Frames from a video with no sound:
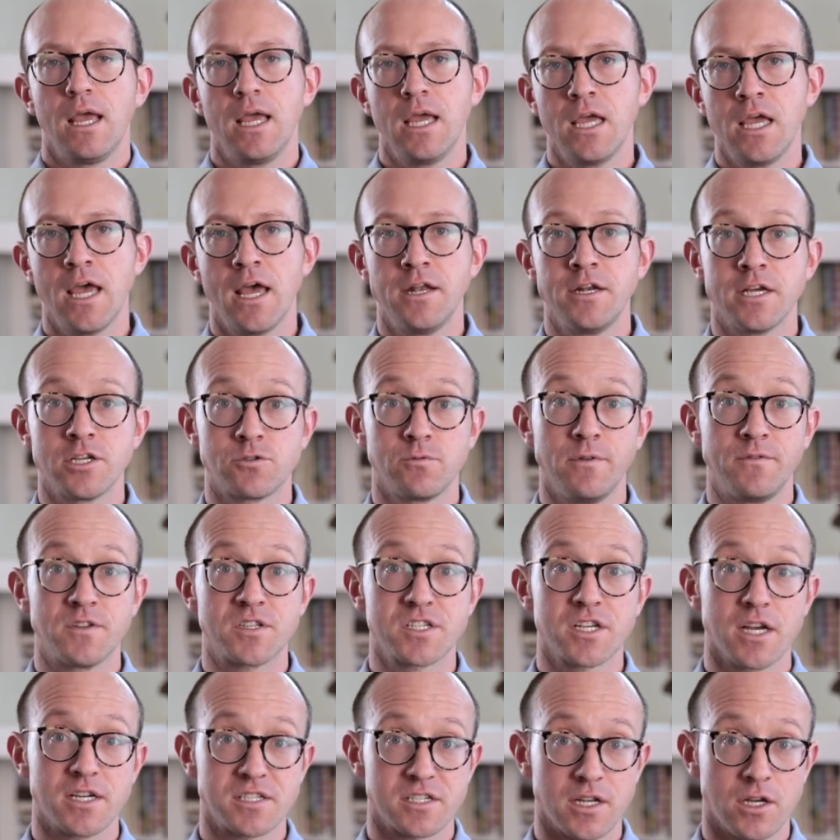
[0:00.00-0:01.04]
And as we
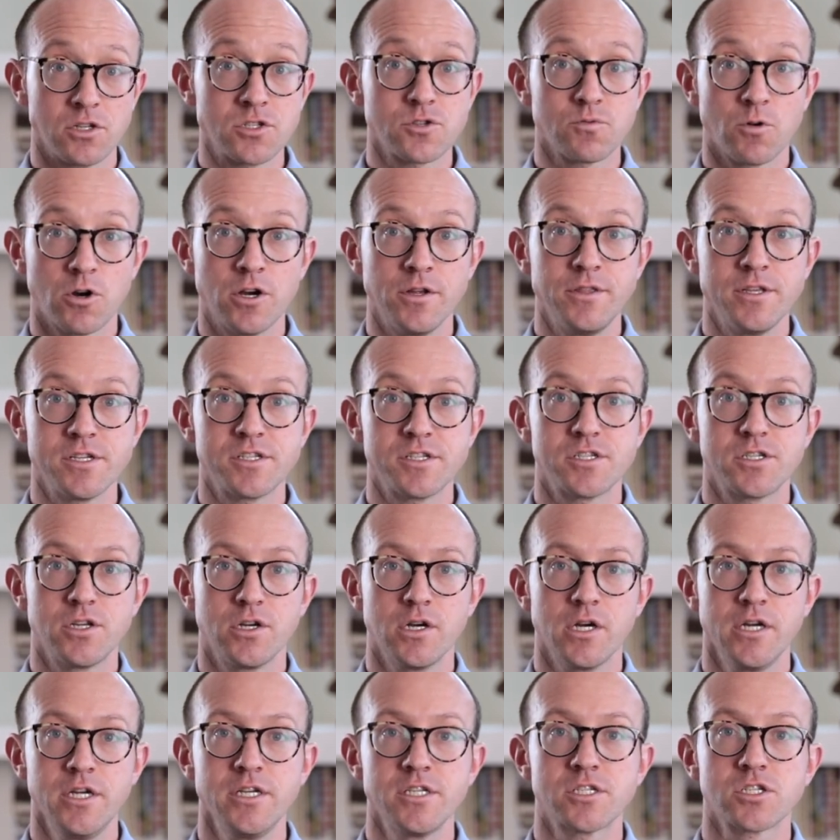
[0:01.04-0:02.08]
discussed elsewhere in this
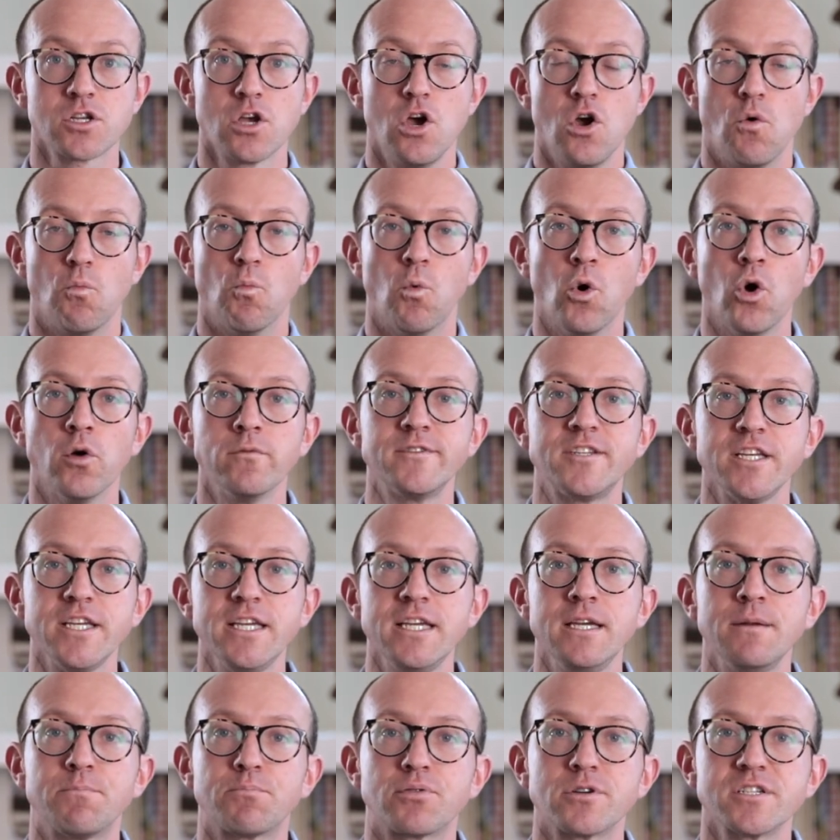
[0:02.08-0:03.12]
series, wolves
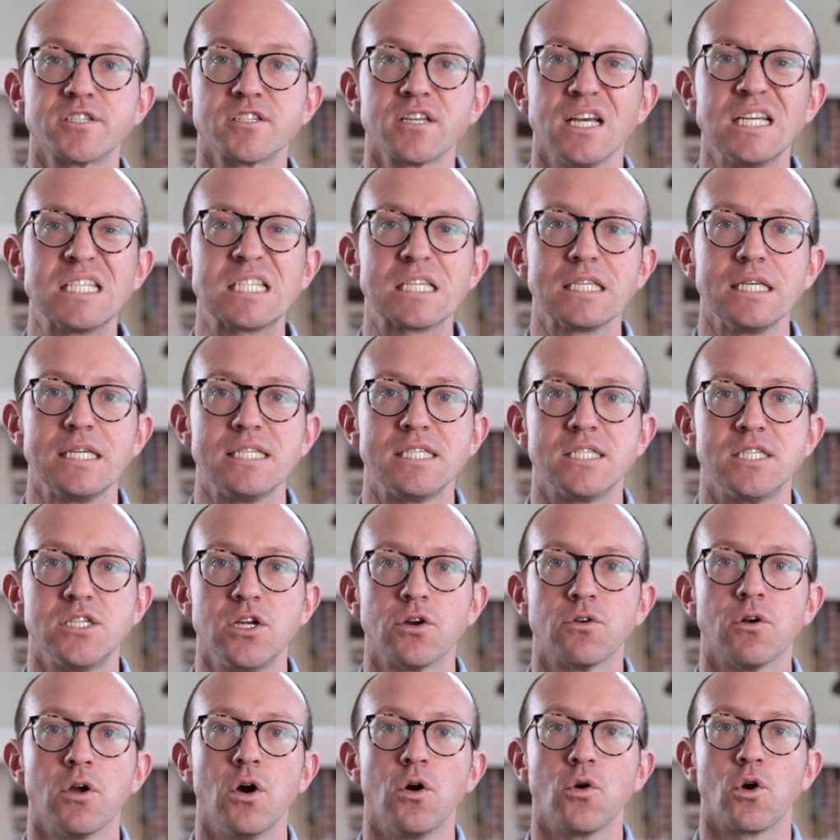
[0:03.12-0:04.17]
eat precisely
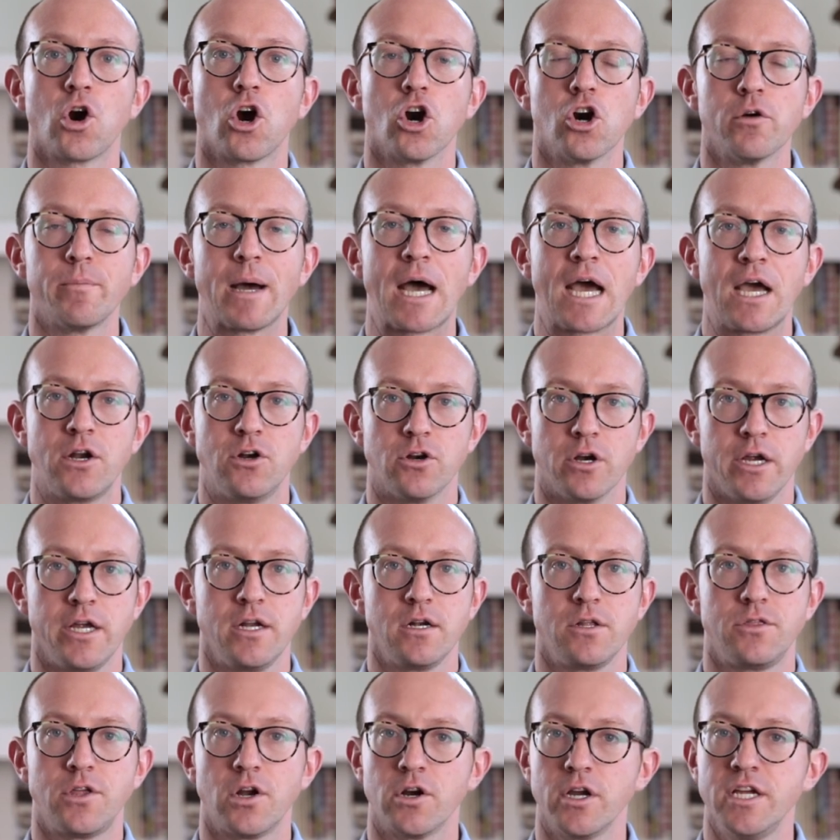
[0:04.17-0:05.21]
zero
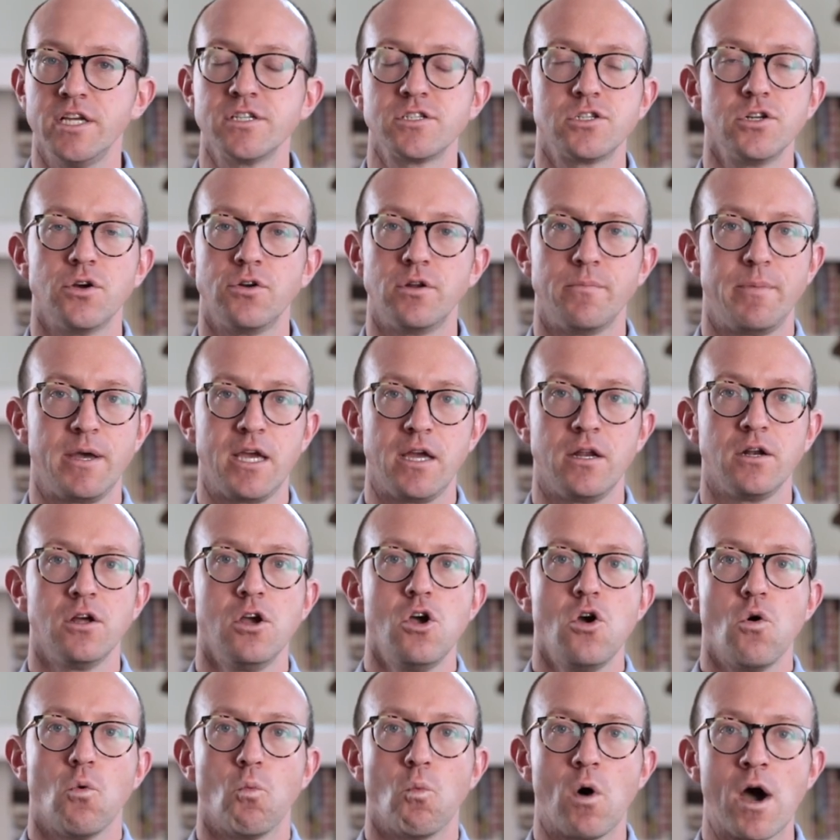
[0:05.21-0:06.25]
carbohydrate. There is no debate.
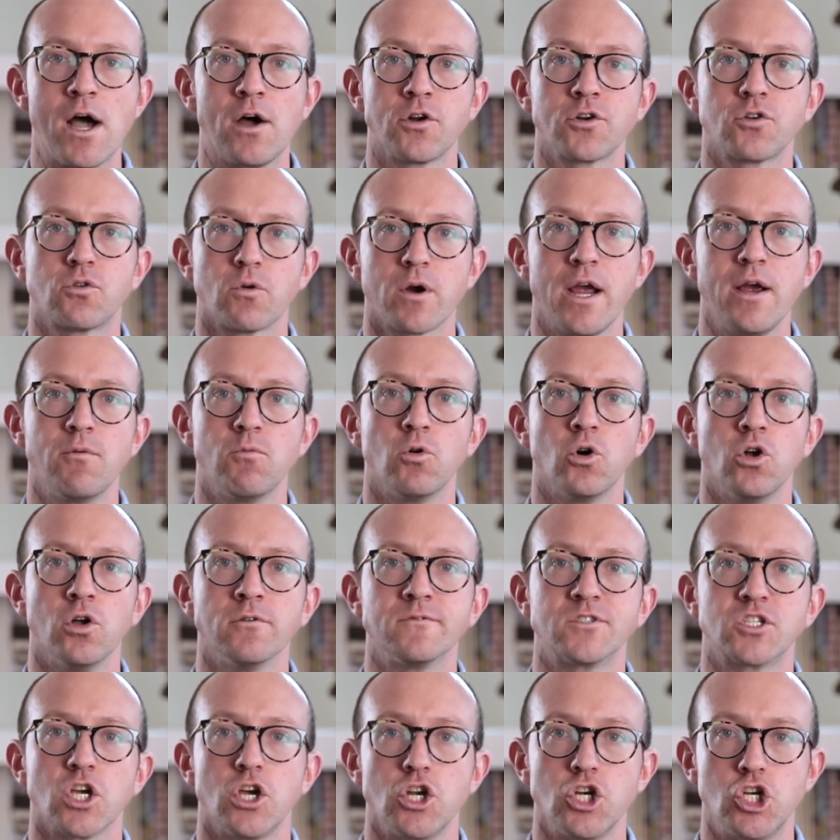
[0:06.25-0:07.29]
Wild gray
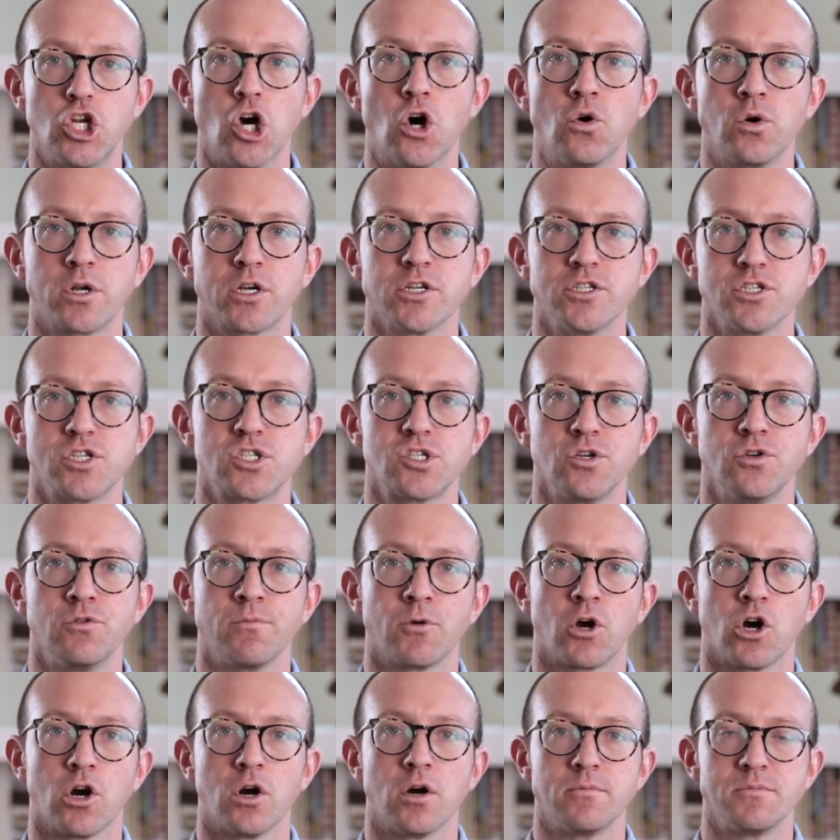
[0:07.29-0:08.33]
wolves don't consume
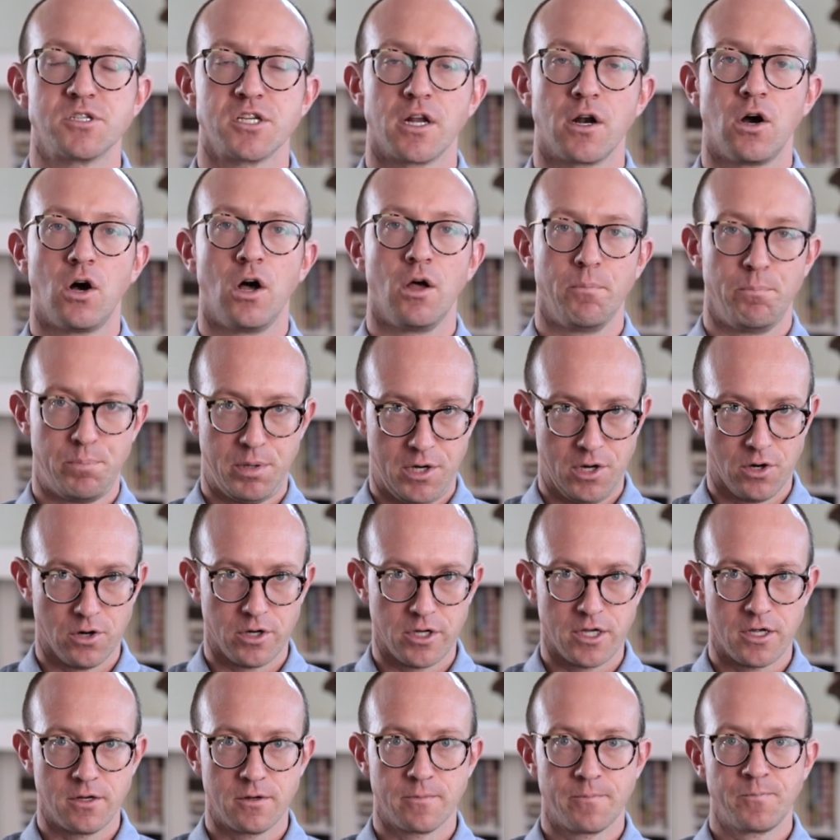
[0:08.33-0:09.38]
carbs at all,
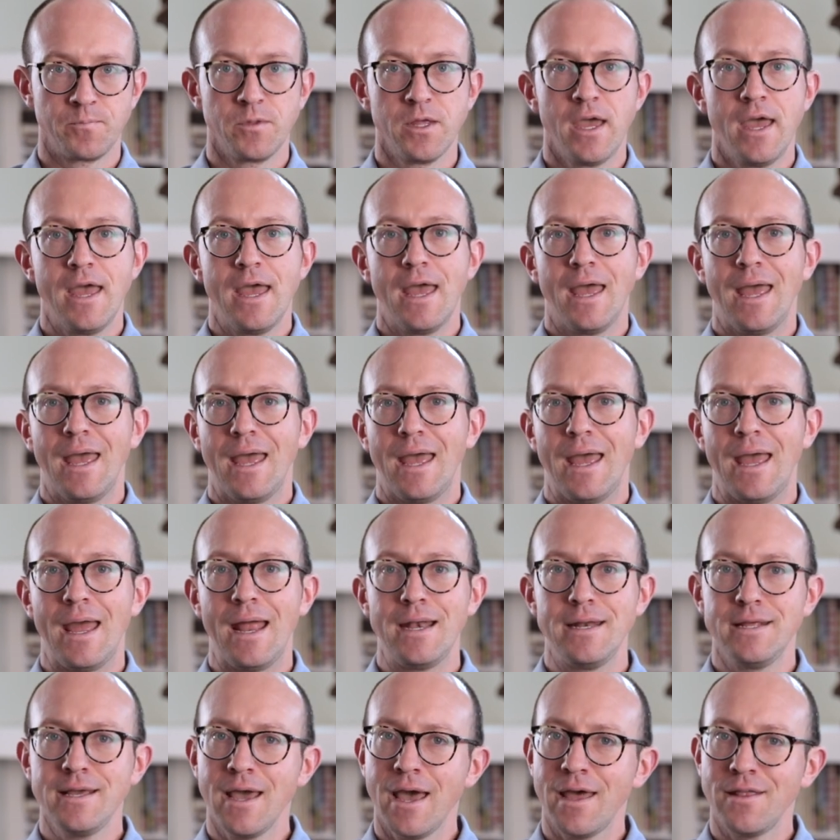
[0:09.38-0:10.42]
period.
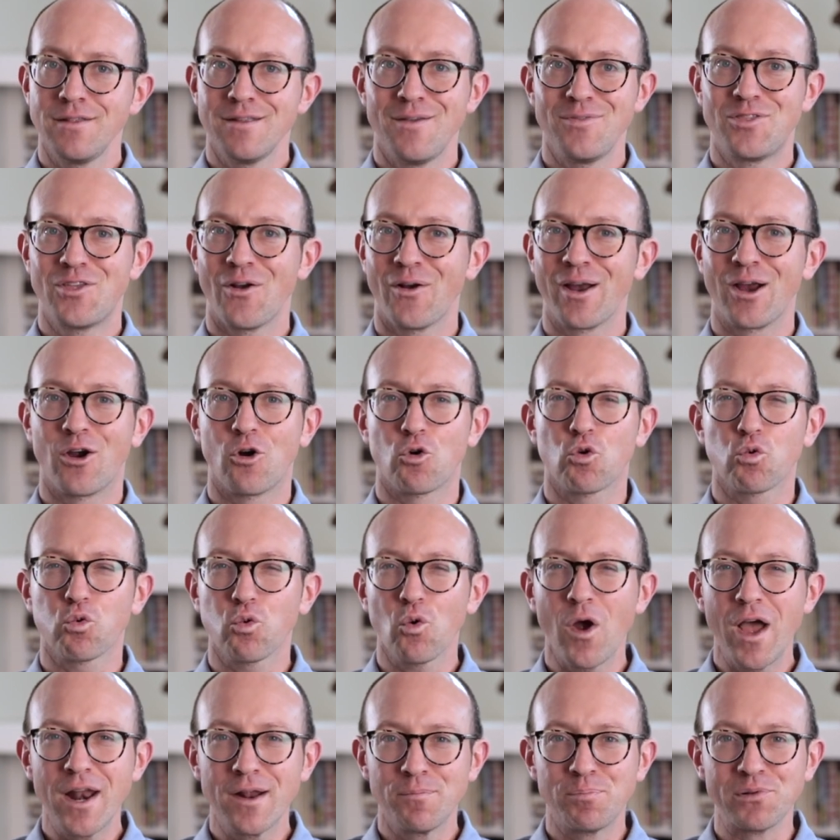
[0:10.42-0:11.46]
And yet, they're
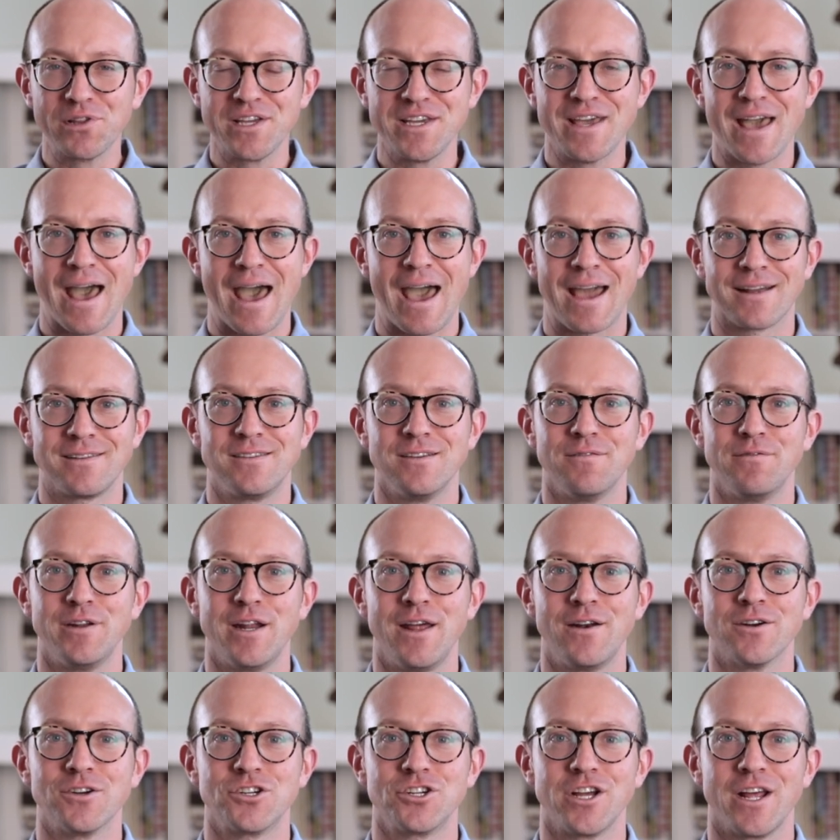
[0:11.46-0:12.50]
incredibly active and
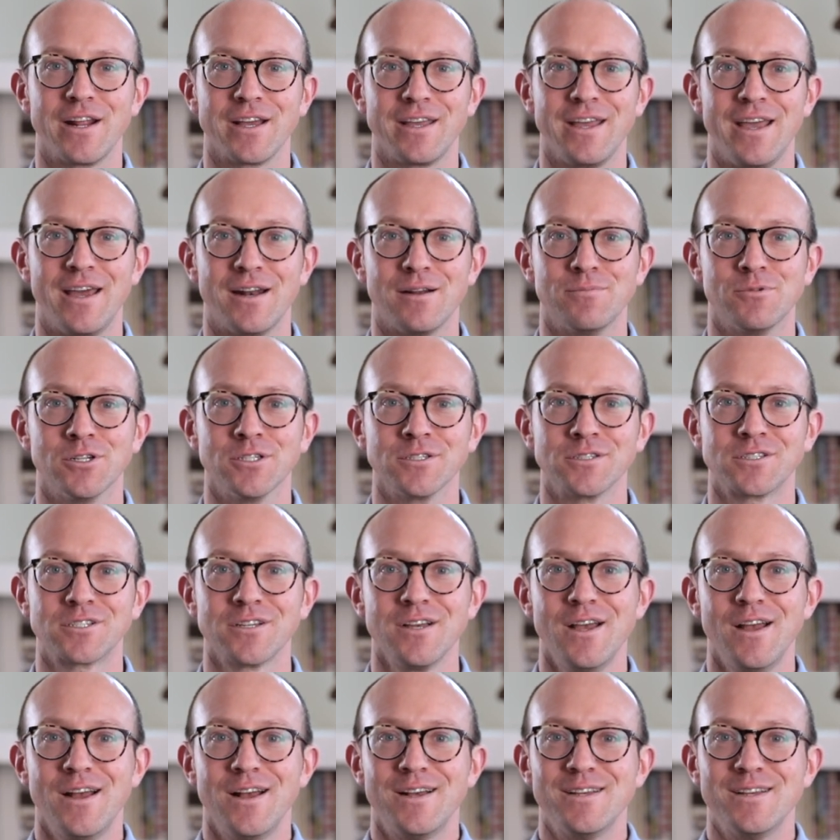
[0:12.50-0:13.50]
energetic animals.